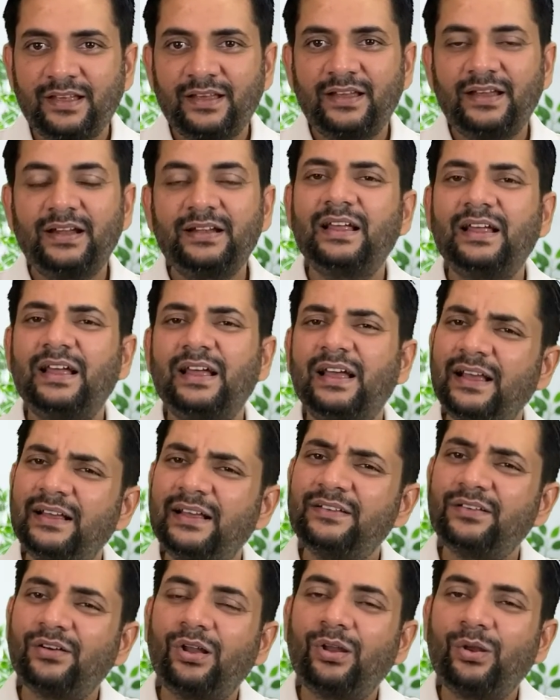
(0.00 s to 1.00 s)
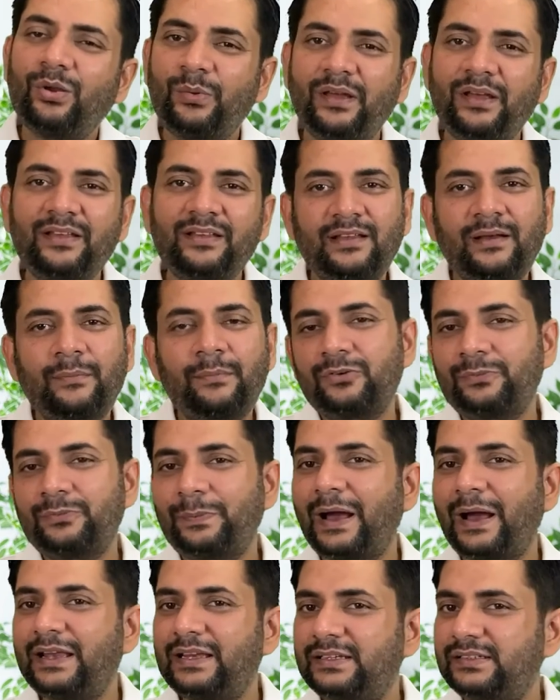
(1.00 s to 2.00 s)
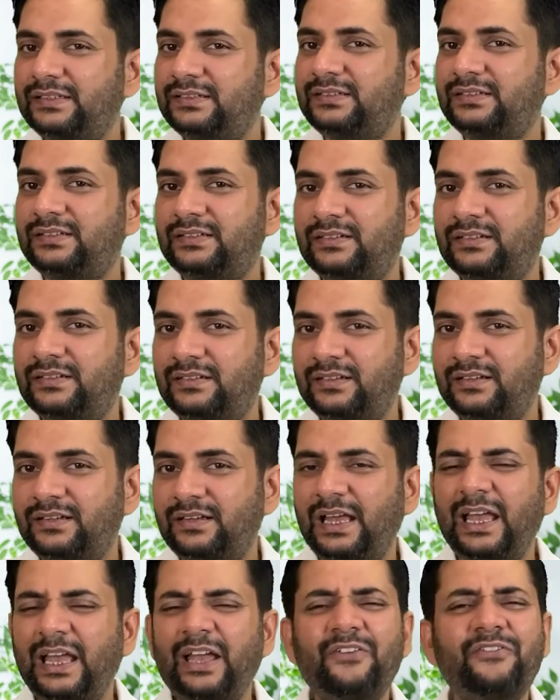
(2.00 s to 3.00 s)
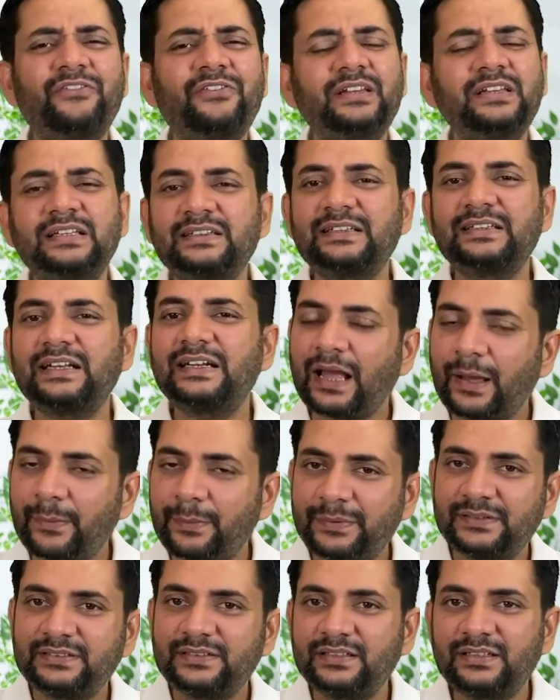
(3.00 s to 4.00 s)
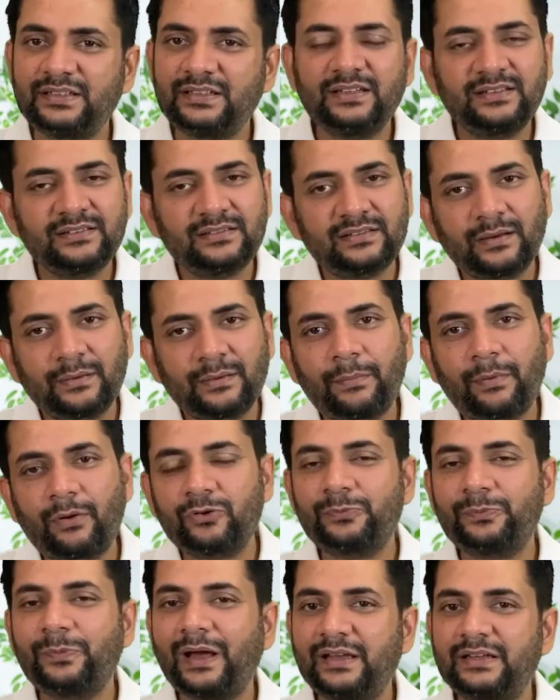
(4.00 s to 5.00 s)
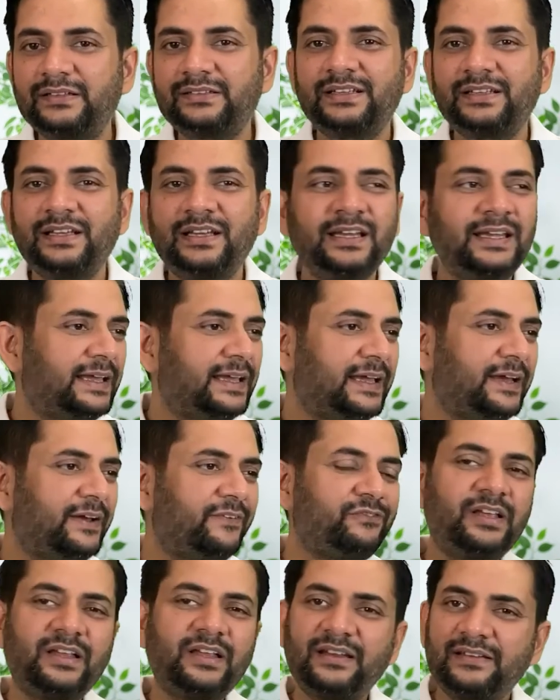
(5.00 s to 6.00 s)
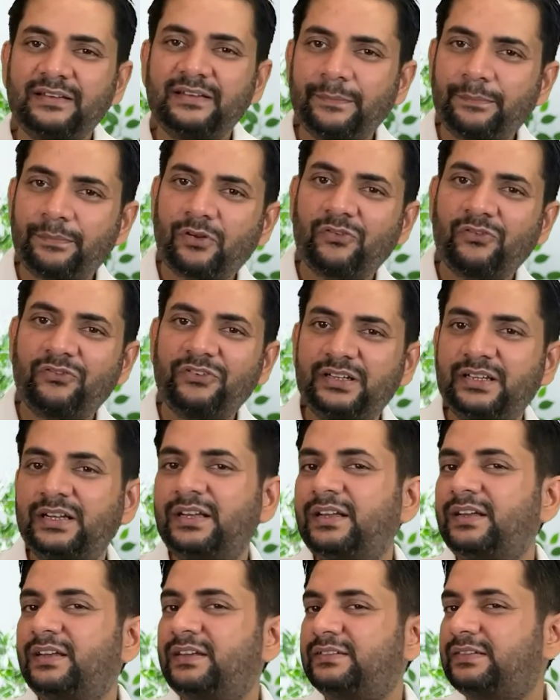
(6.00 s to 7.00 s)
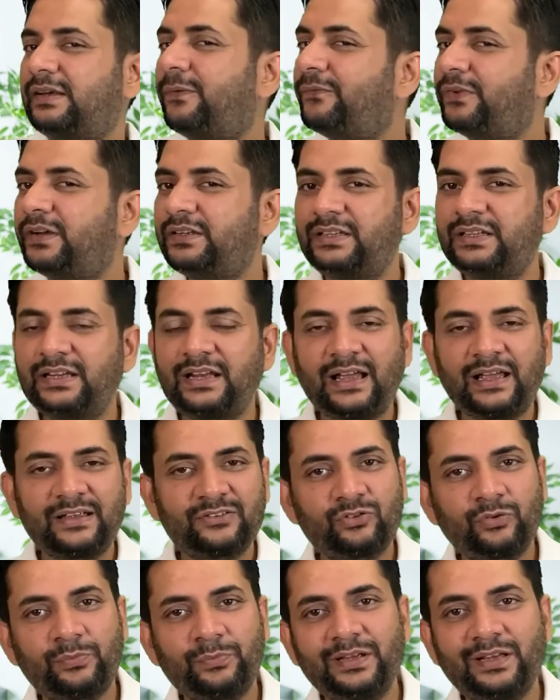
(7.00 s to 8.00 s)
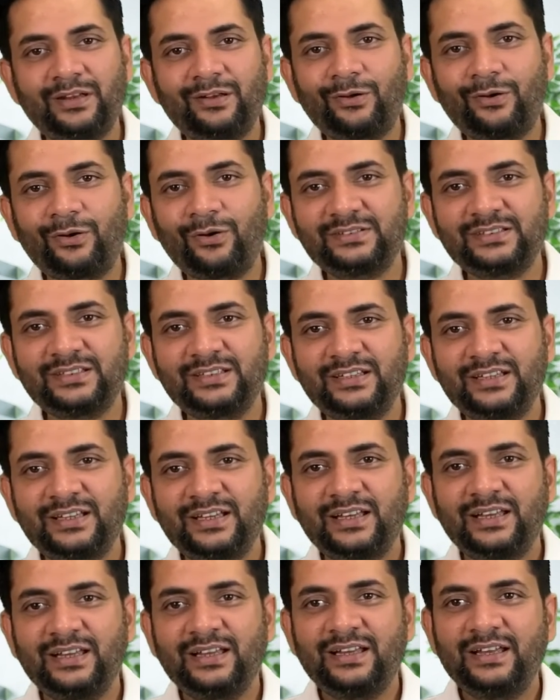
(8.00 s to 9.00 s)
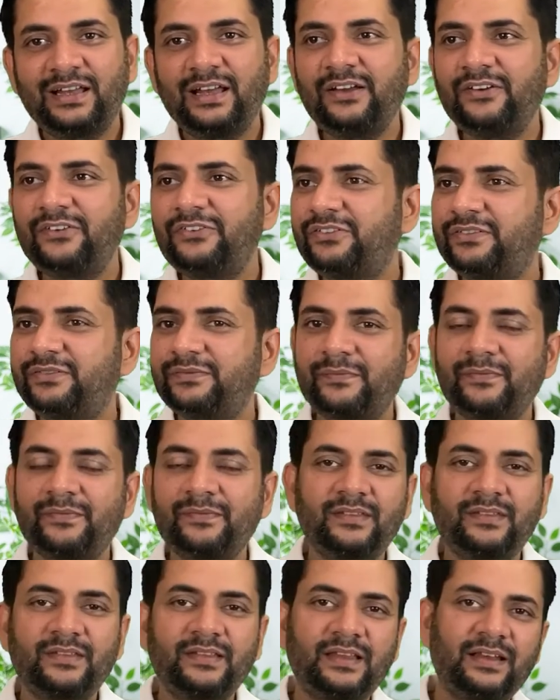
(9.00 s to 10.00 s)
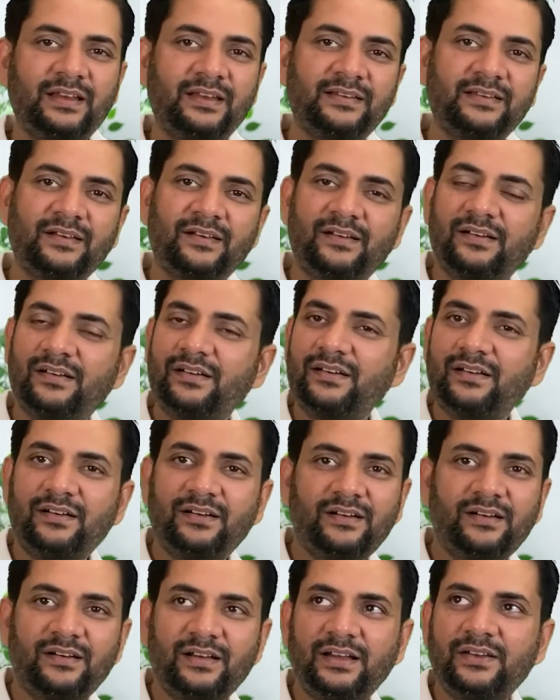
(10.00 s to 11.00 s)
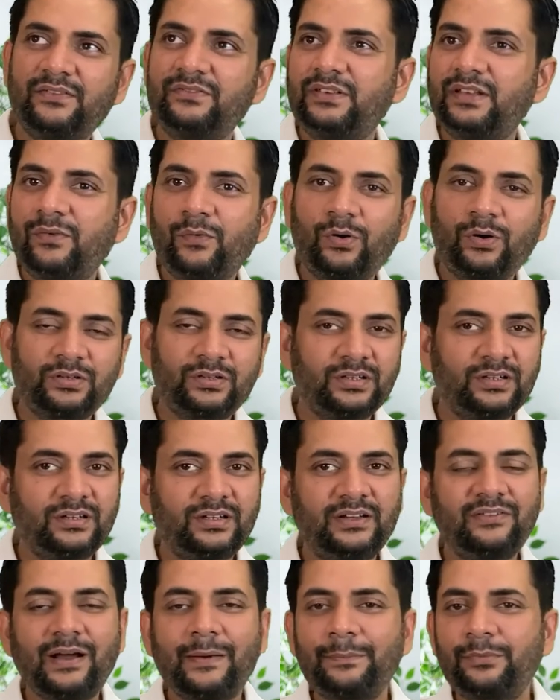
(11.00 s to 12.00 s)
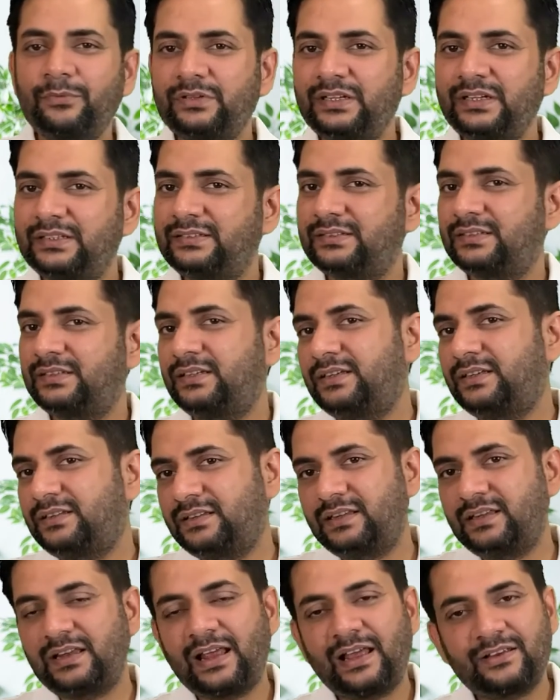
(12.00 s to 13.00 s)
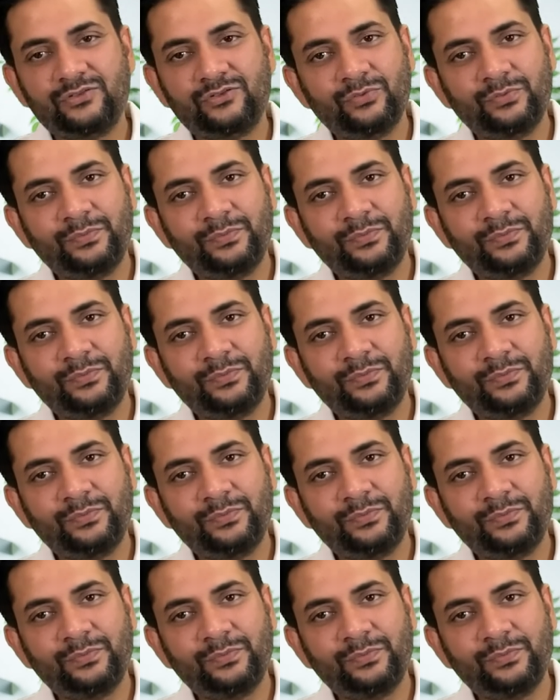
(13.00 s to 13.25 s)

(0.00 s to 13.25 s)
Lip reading: It is always about balance. Everything that happens here is about balance. If there is a profit, somewhere there has to be a loss. If the water evaporates, there has